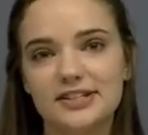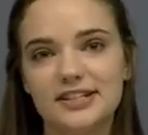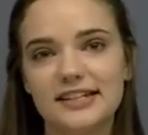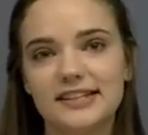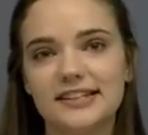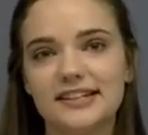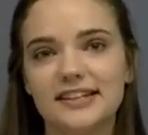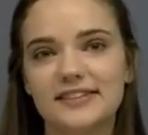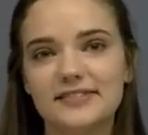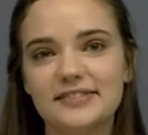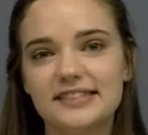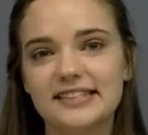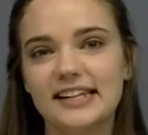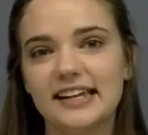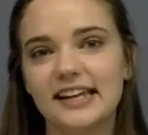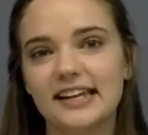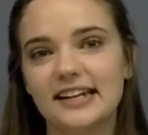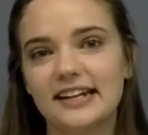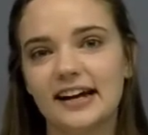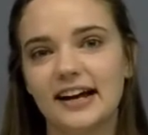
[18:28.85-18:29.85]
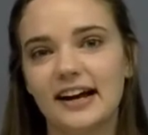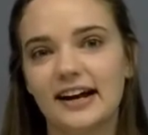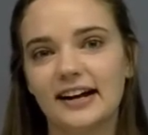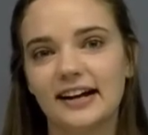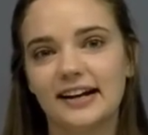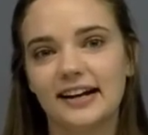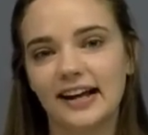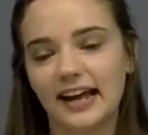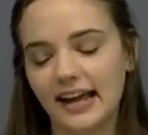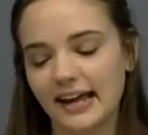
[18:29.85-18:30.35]
She lives in
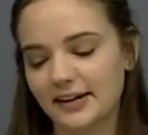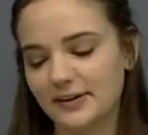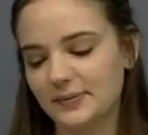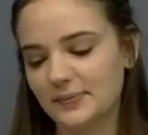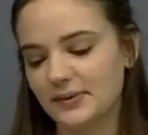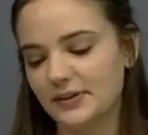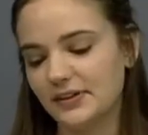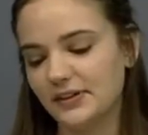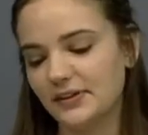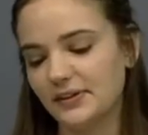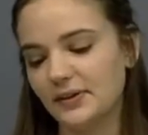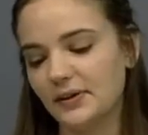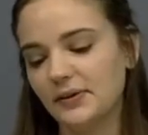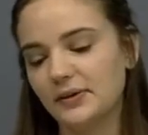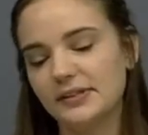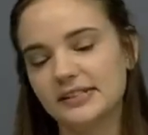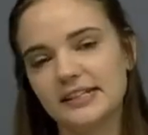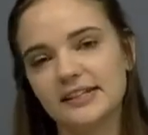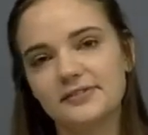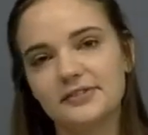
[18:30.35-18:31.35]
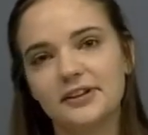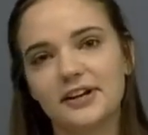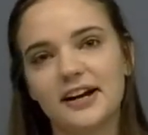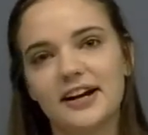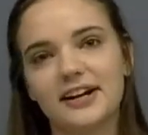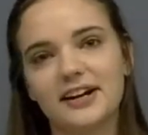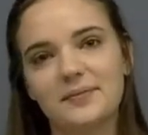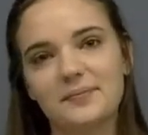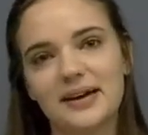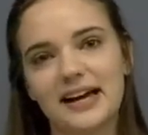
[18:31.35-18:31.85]
our animal holding for
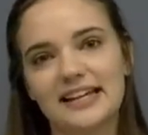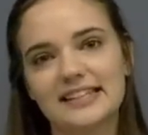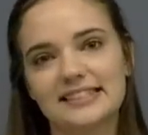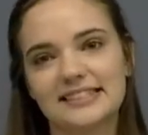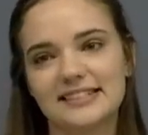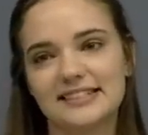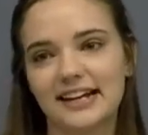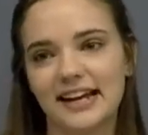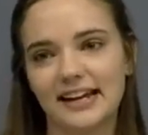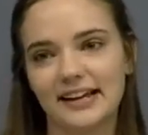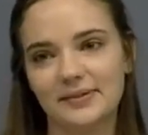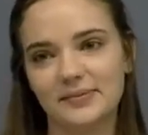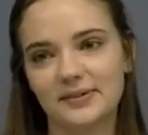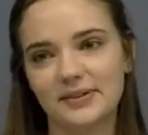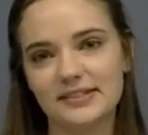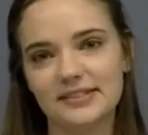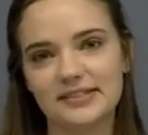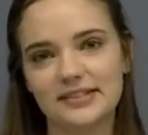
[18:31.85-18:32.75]
our ambassador animals.